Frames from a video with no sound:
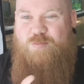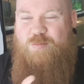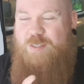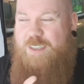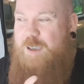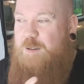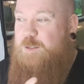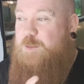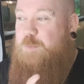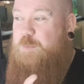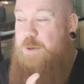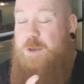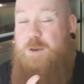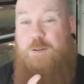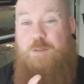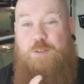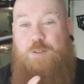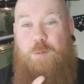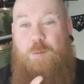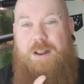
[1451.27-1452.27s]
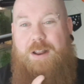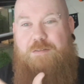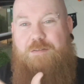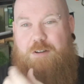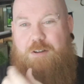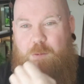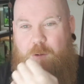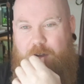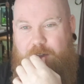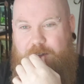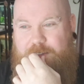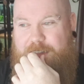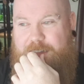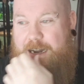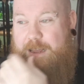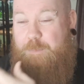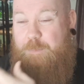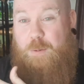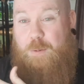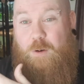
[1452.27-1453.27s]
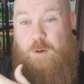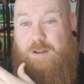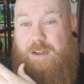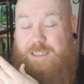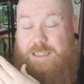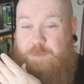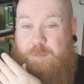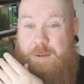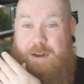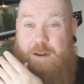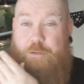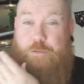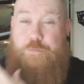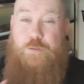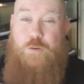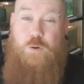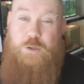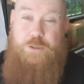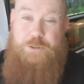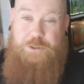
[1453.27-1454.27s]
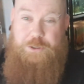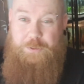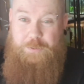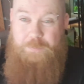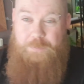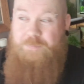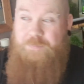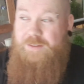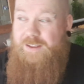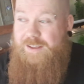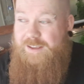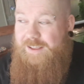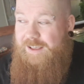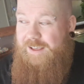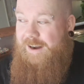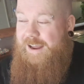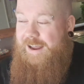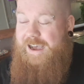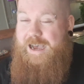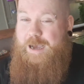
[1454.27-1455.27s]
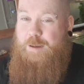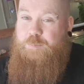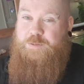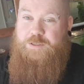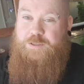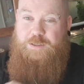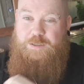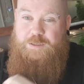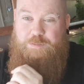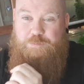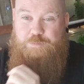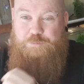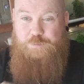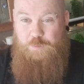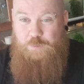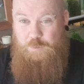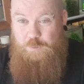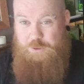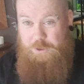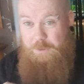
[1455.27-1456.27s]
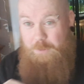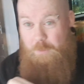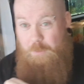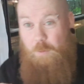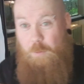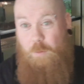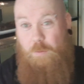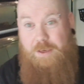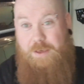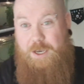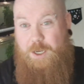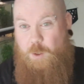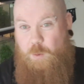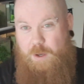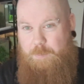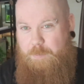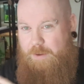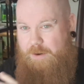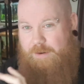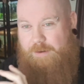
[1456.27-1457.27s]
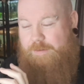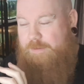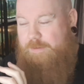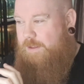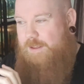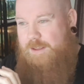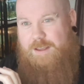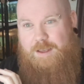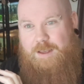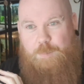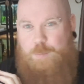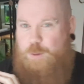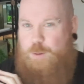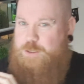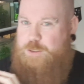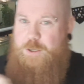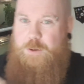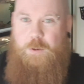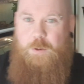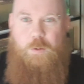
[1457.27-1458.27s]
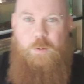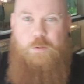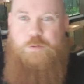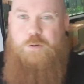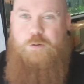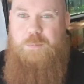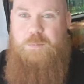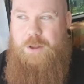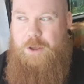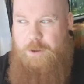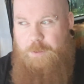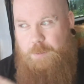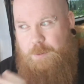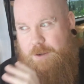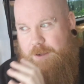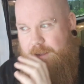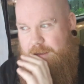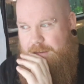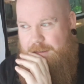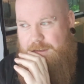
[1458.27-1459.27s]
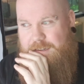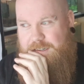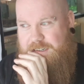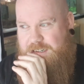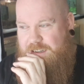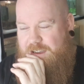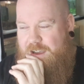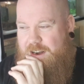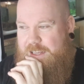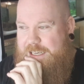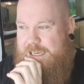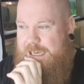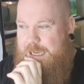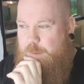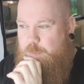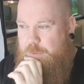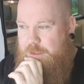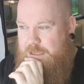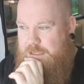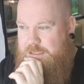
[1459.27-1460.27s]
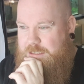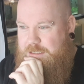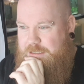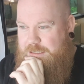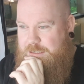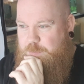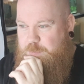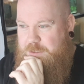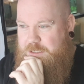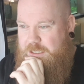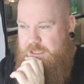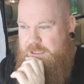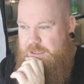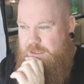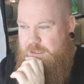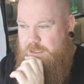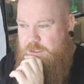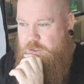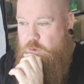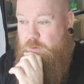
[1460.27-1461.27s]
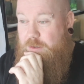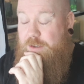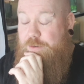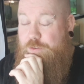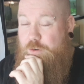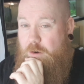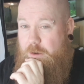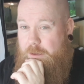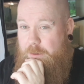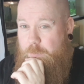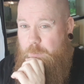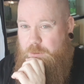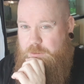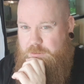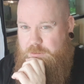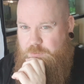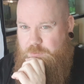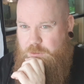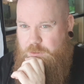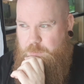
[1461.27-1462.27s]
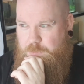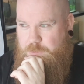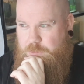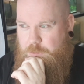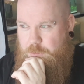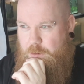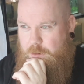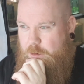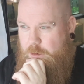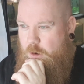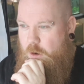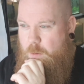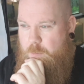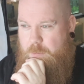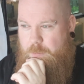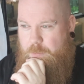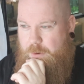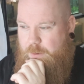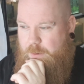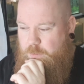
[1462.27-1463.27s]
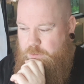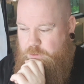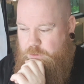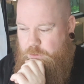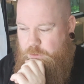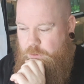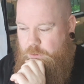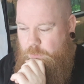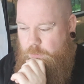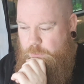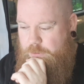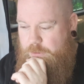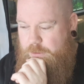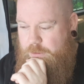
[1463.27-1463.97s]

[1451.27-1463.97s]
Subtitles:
It was beautiful, whatever it was. And I spent a fortune, an absolute fortune on all the equipment. Bought it all from new to kind of keep this particular tree frog it was of some sort. I can't remember what it was called.